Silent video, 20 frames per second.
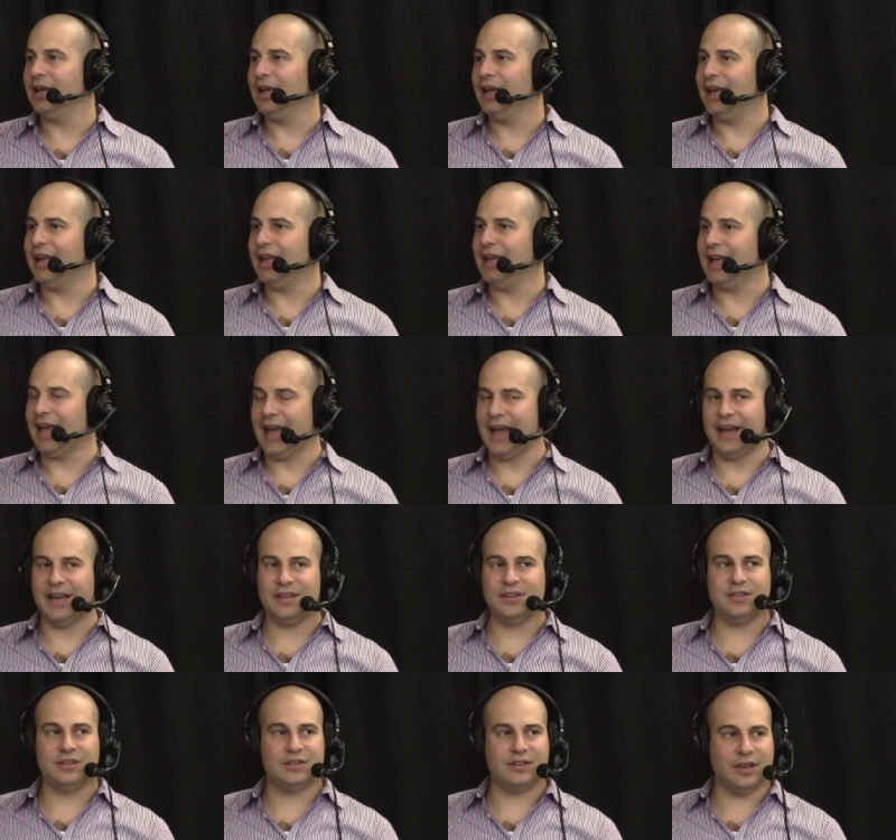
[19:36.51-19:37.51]
It
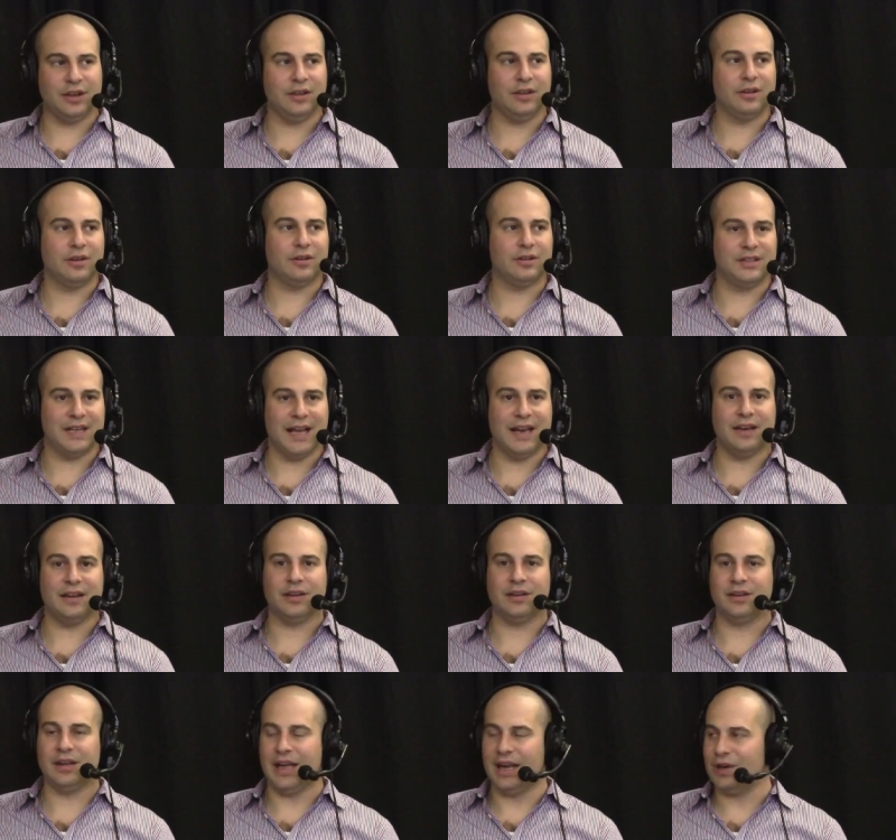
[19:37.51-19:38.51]
has cellular
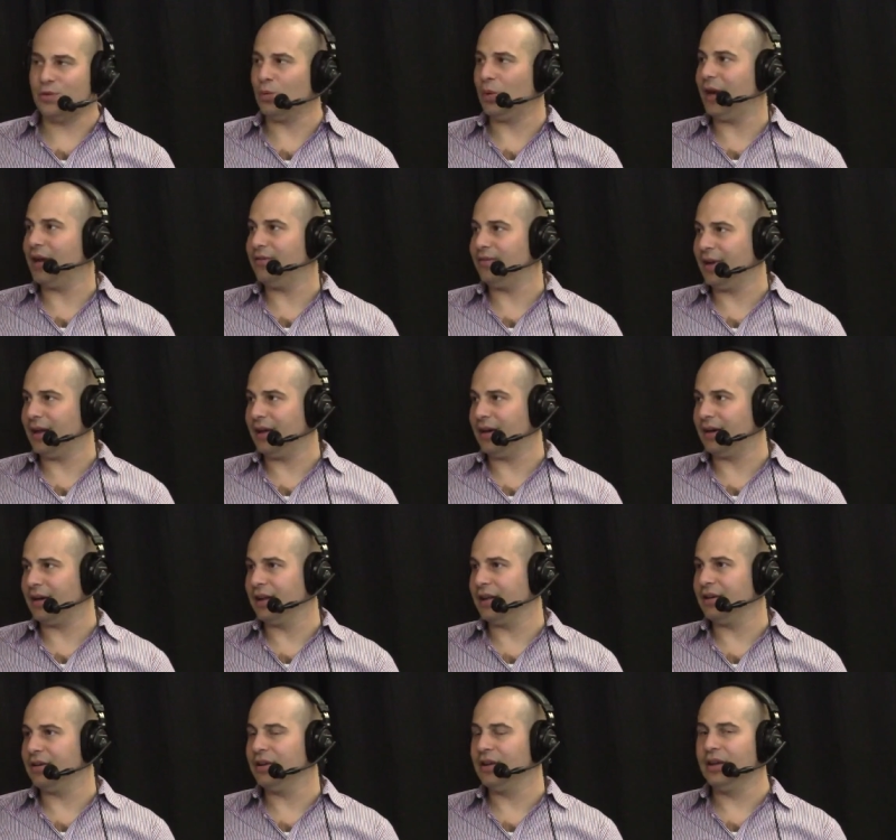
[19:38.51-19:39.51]
data and Wi Fi on
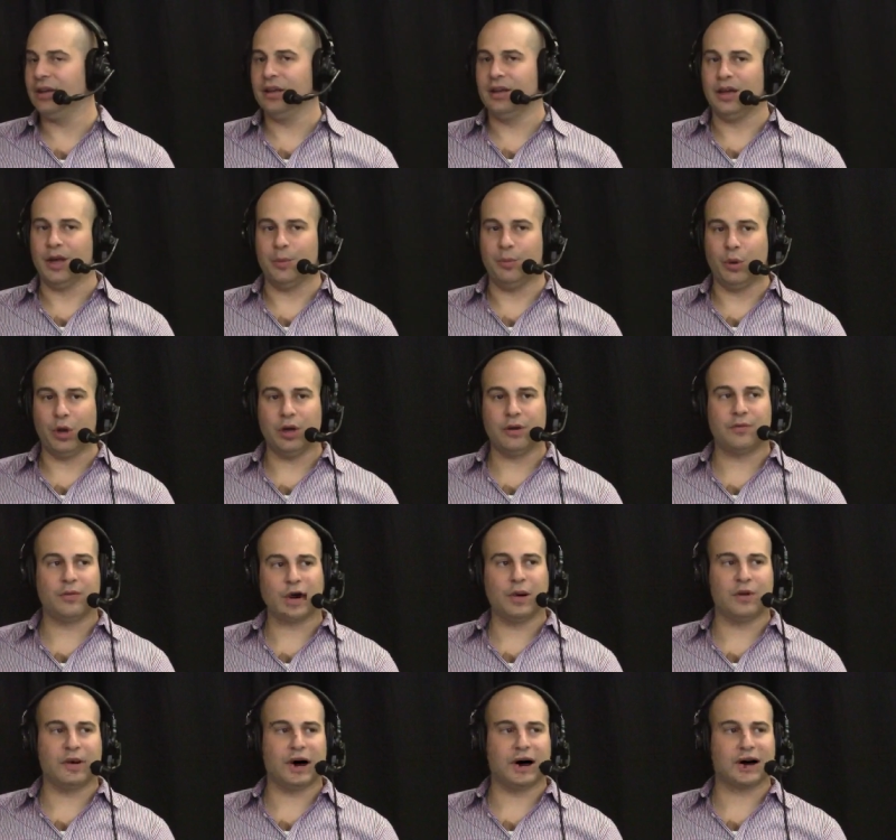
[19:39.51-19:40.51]
it. I bought it for
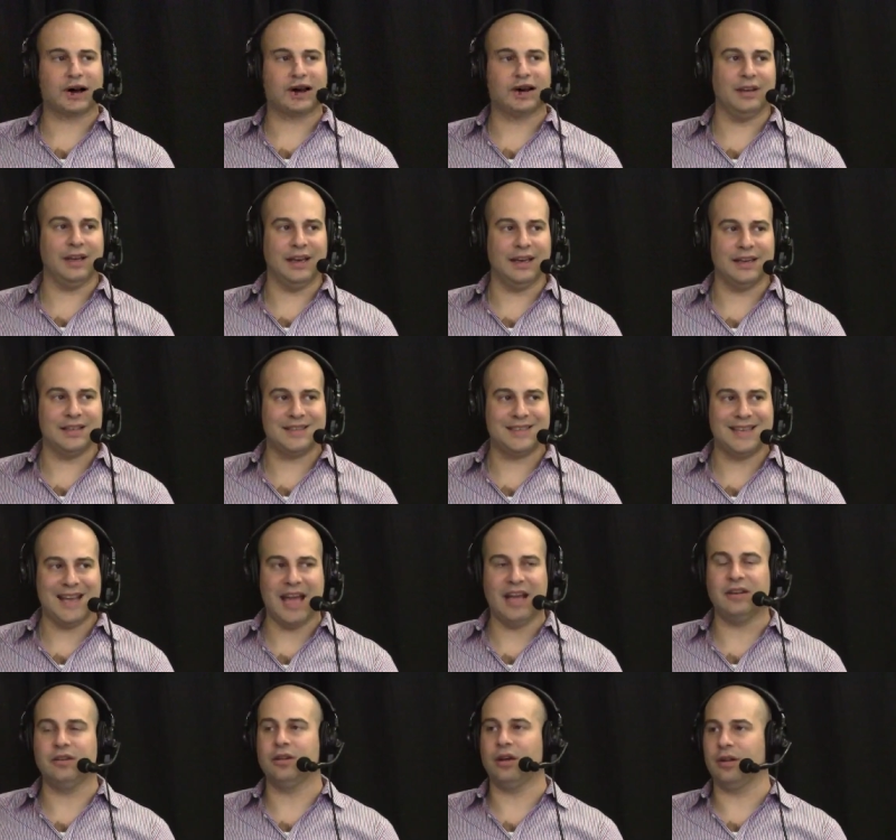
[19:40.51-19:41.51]
a buck, and it's
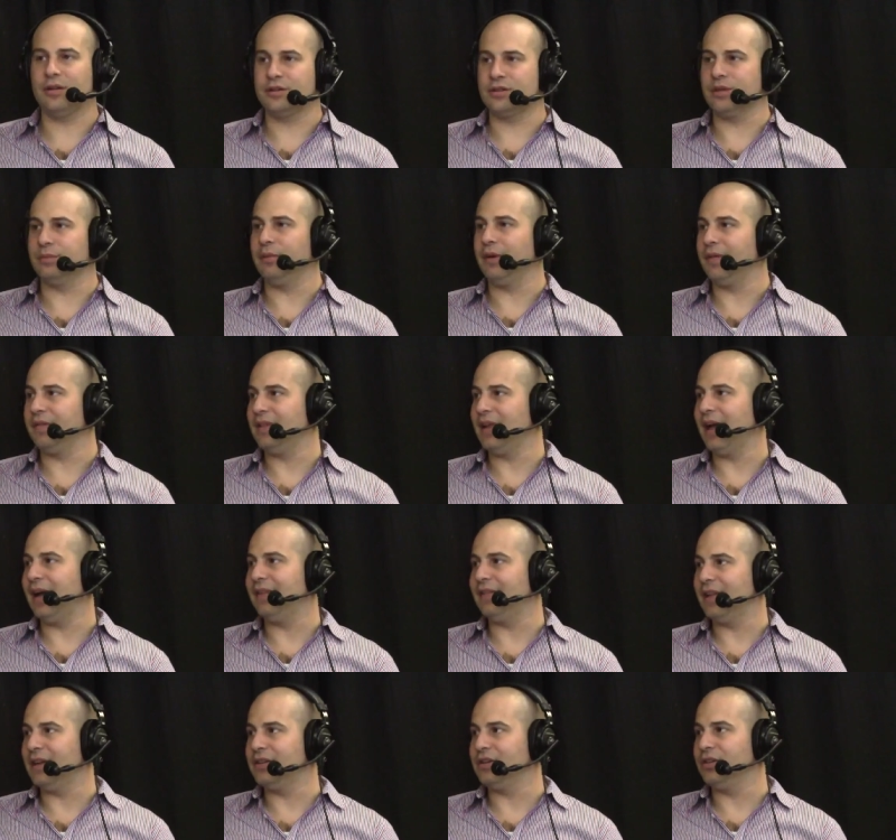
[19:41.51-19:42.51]
$10 a month to
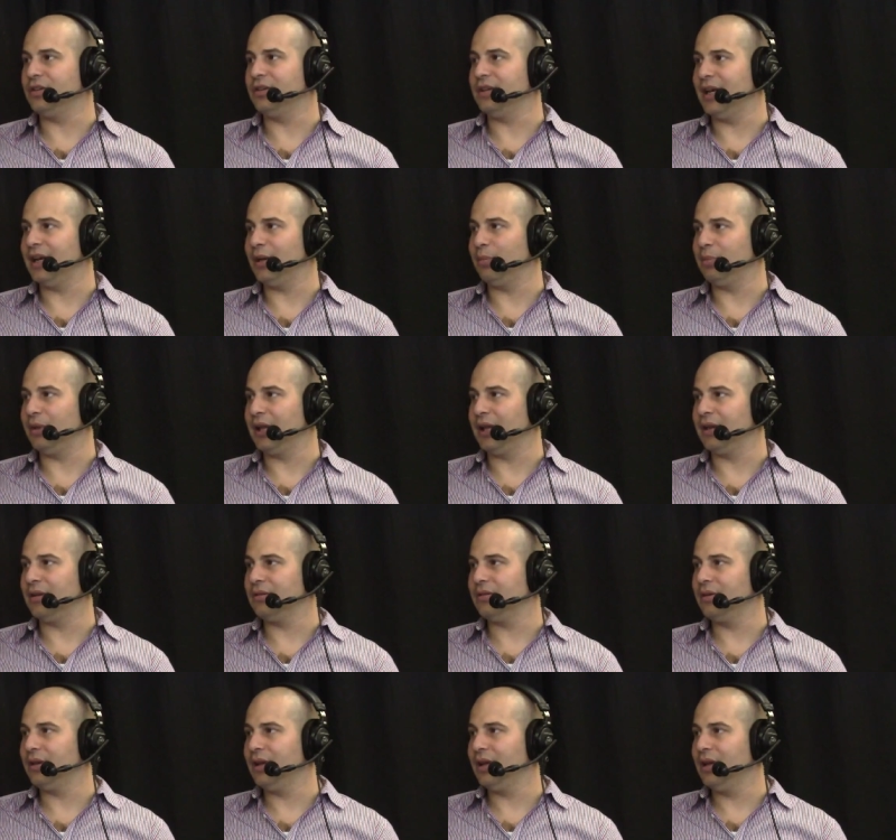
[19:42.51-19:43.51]
add that to your data plan.
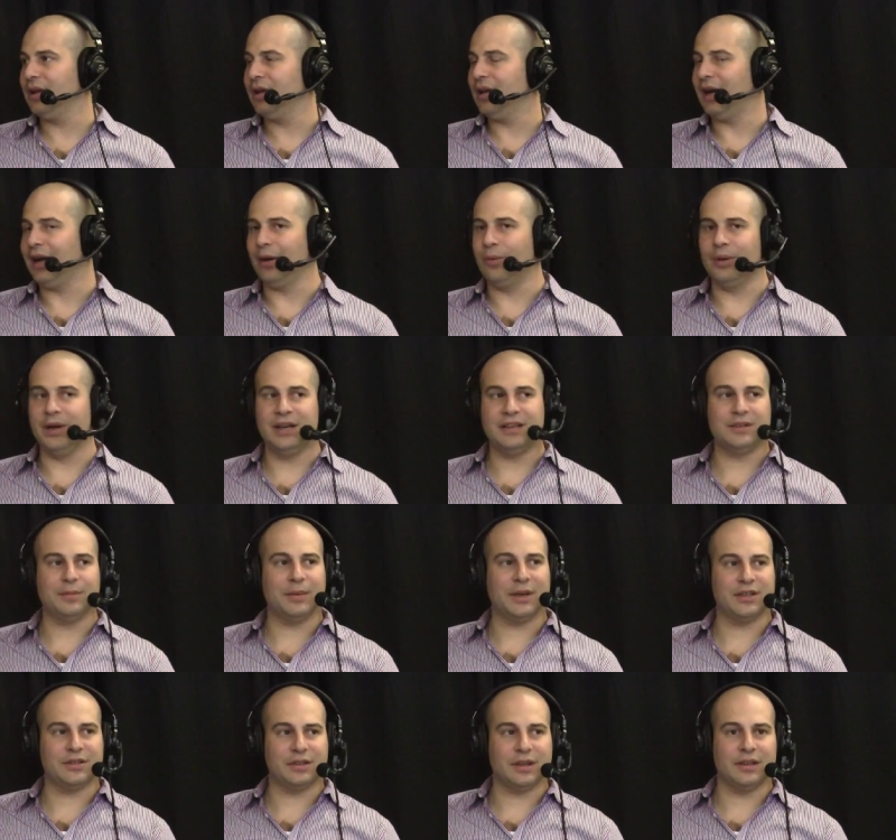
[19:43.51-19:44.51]
I went into
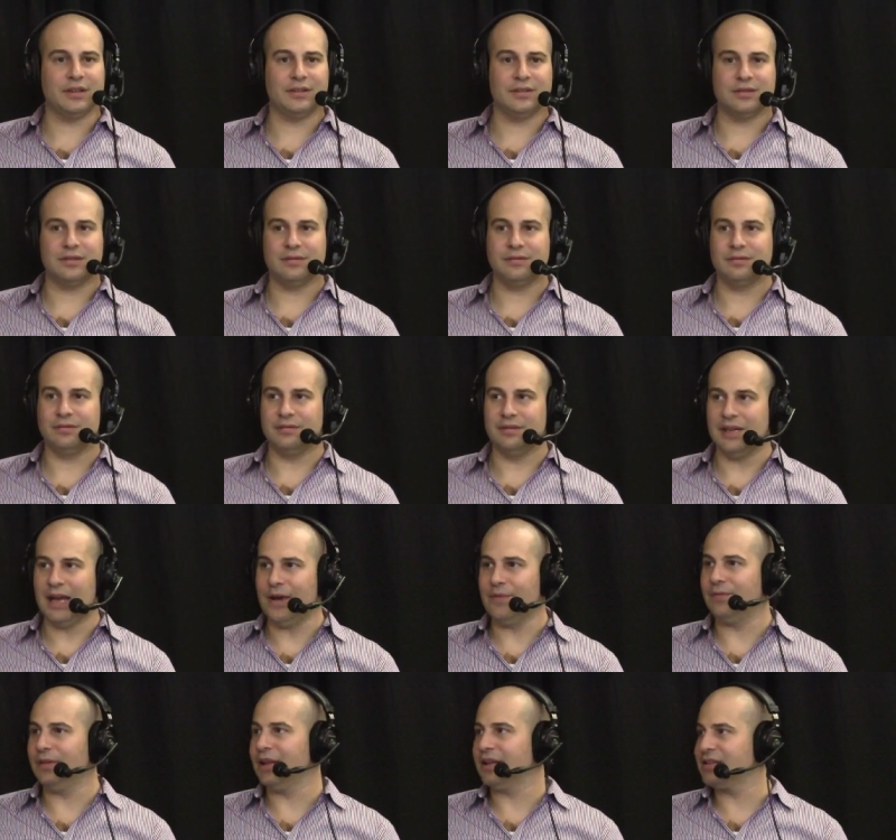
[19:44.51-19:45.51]
my son's
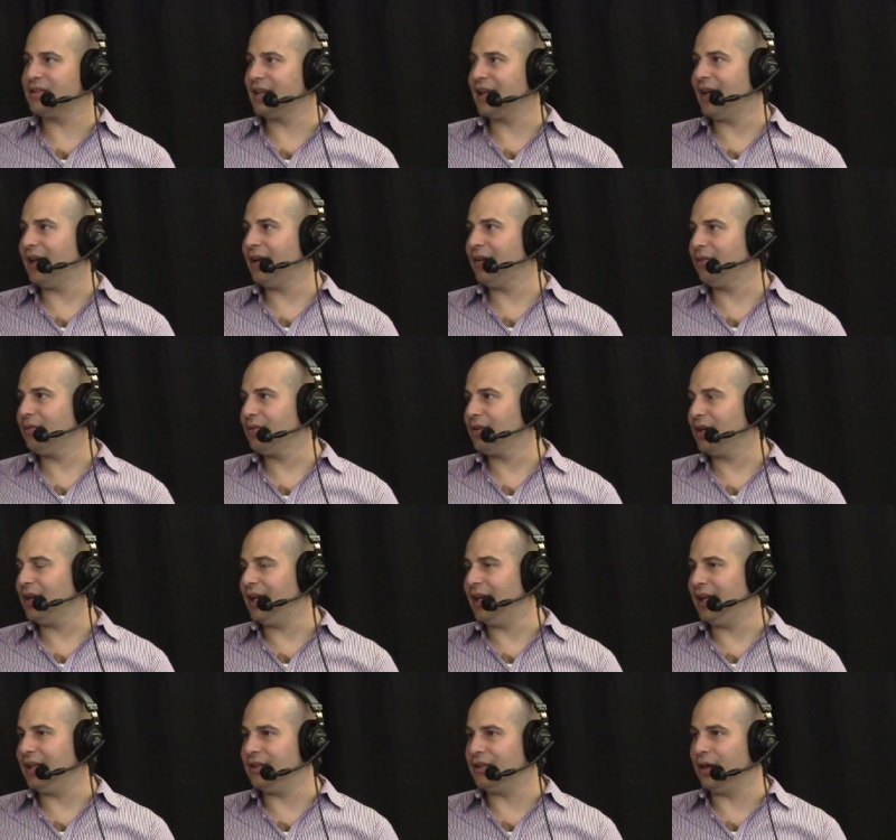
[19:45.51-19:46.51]
Netflix account
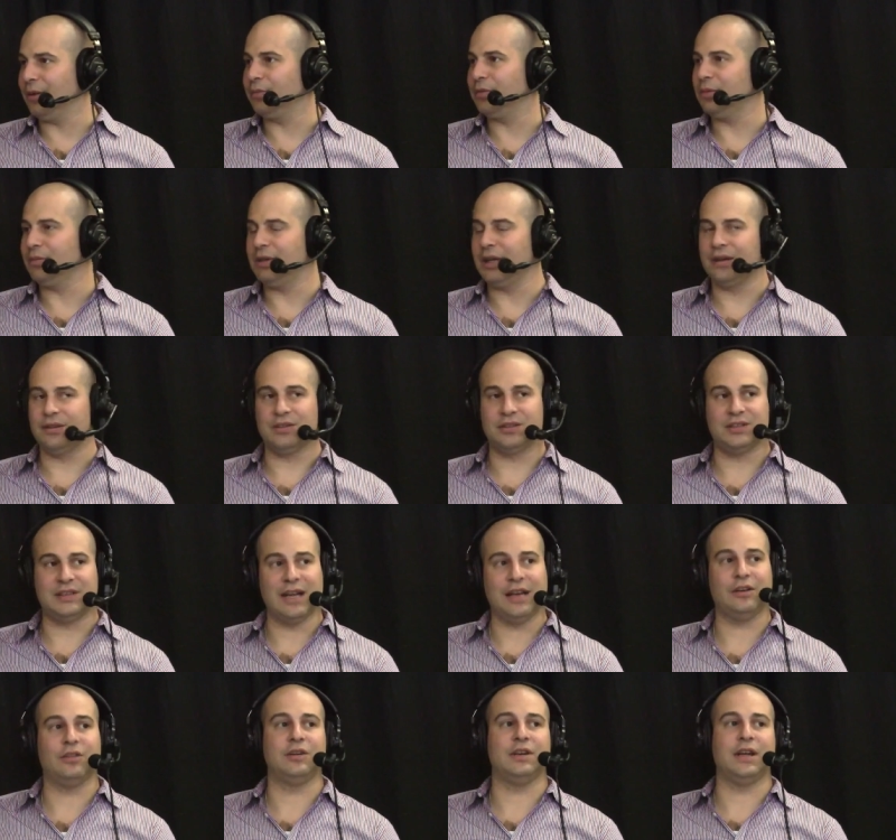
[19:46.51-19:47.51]
and I dumped him down to
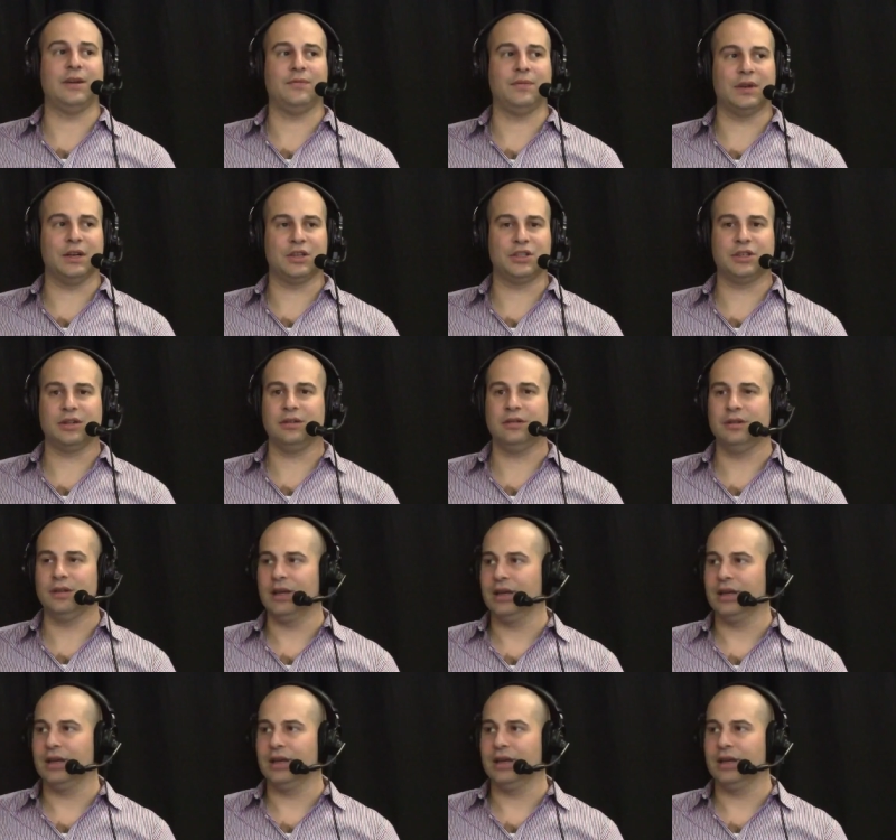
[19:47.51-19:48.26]
standard definition